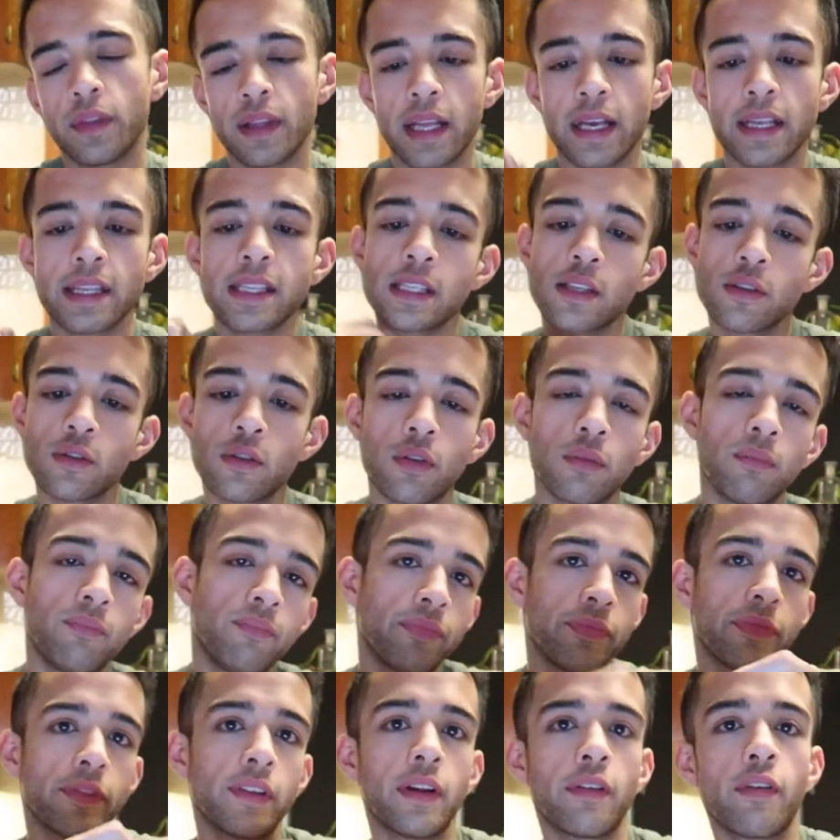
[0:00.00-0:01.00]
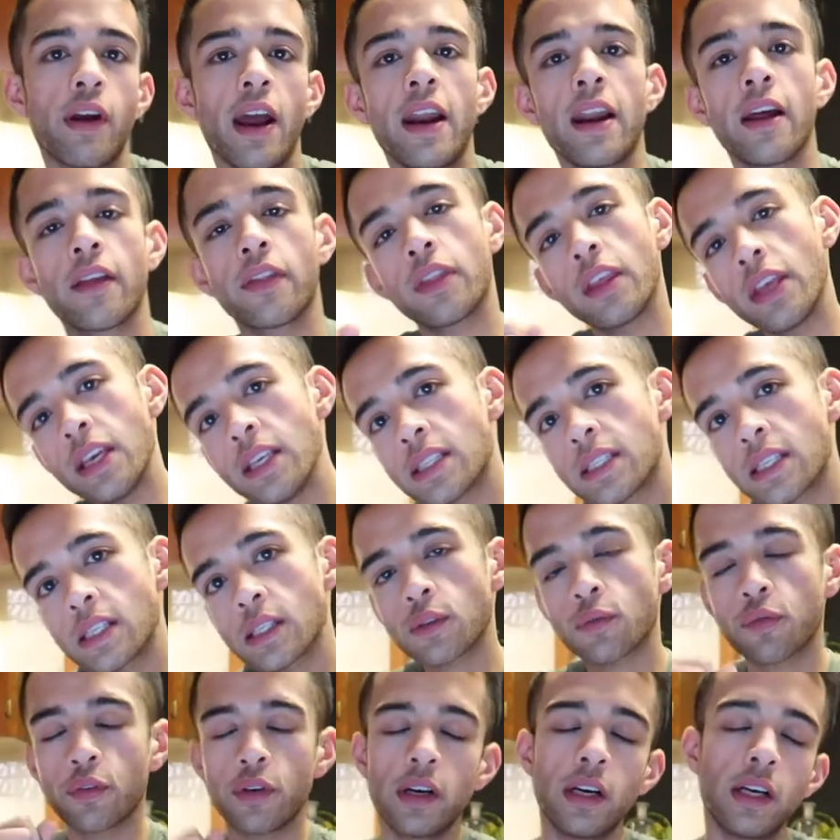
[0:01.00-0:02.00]
let's write our
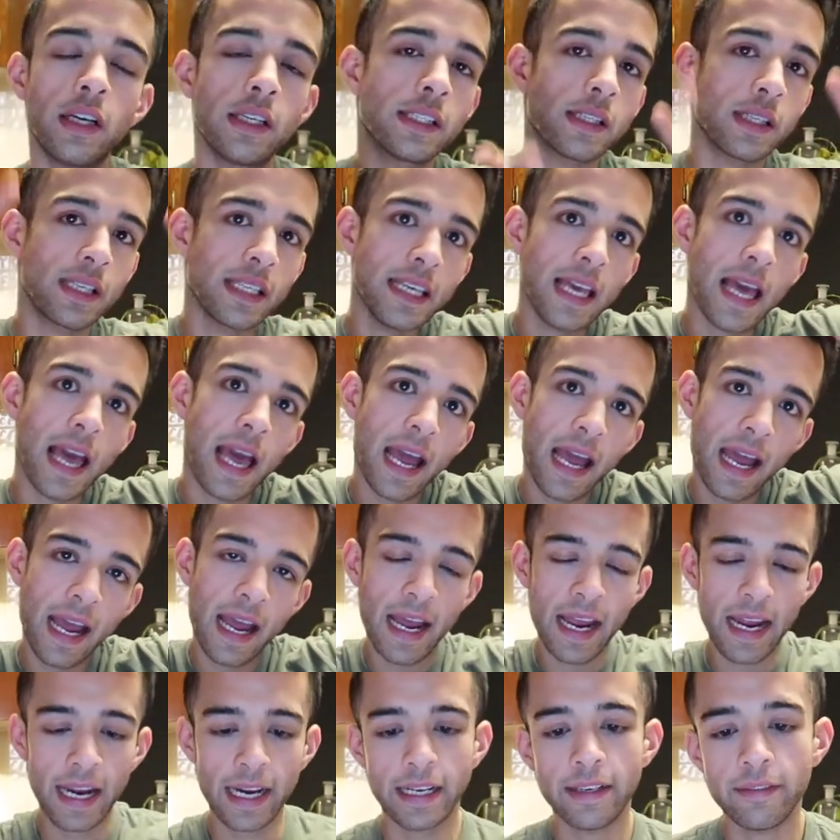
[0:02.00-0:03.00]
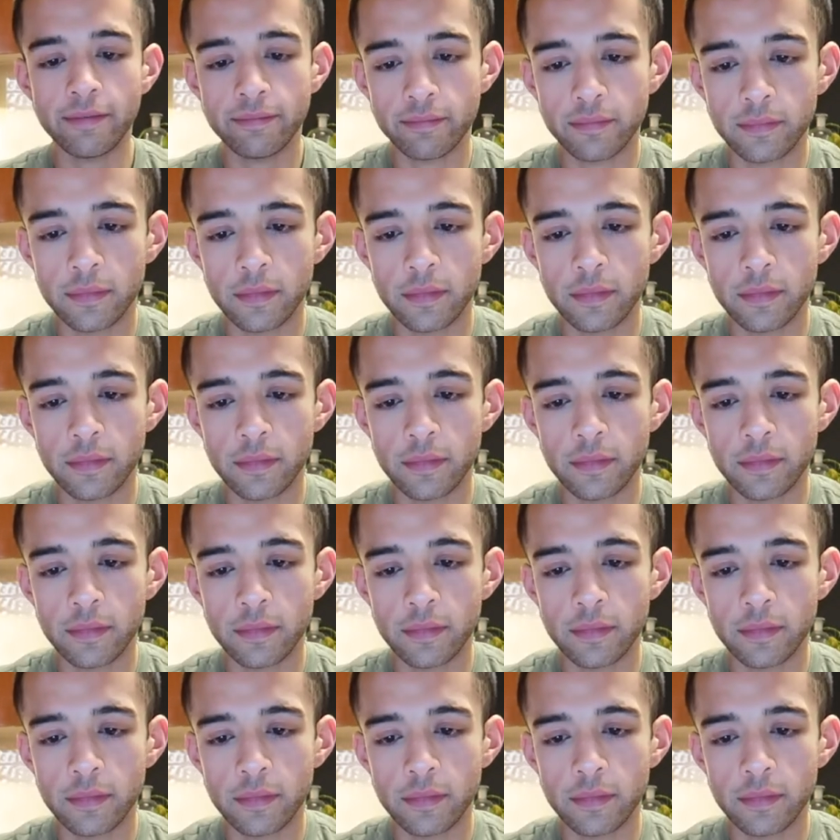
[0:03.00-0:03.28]
thesis first. Yay!